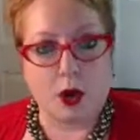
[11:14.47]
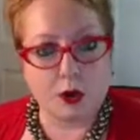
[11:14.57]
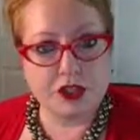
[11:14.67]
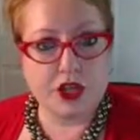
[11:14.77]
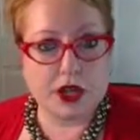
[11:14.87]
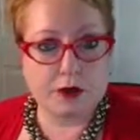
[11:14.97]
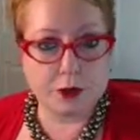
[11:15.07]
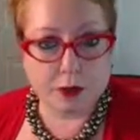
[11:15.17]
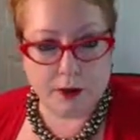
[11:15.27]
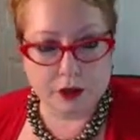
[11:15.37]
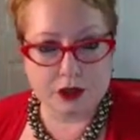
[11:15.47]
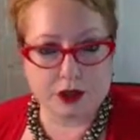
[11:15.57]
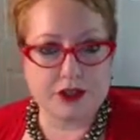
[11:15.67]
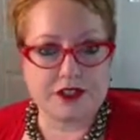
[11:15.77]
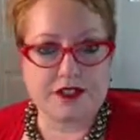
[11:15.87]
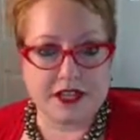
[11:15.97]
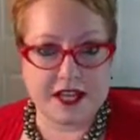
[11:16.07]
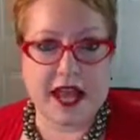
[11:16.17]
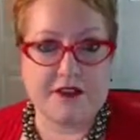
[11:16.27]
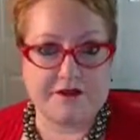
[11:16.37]
but always check with your publisher to
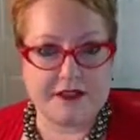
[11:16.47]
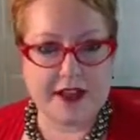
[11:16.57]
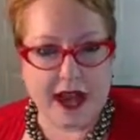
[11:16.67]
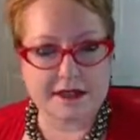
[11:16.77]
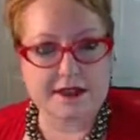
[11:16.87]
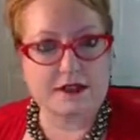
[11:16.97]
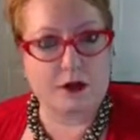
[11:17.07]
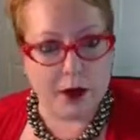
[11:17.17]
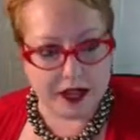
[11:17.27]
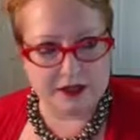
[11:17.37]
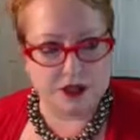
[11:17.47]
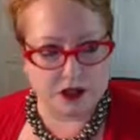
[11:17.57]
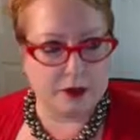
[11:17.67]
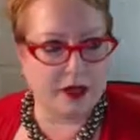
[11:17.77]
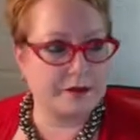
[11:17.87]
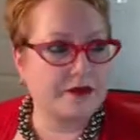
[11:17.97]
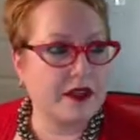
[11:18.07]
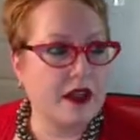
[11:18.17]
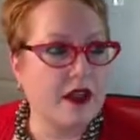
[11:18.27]
see if that's the way to do it.